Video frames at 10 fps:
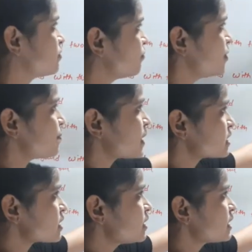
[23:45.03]
When
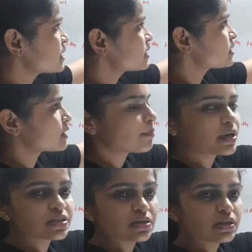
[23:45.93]
pressure decrease,
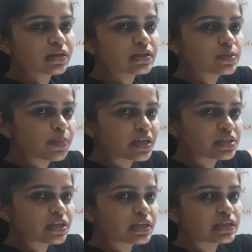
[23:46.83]
temperature decrease,
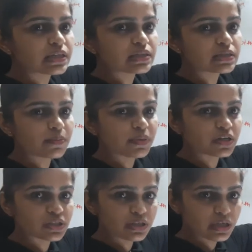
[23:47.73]
pressure increase,
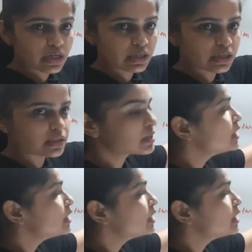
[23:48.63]
temperature increase.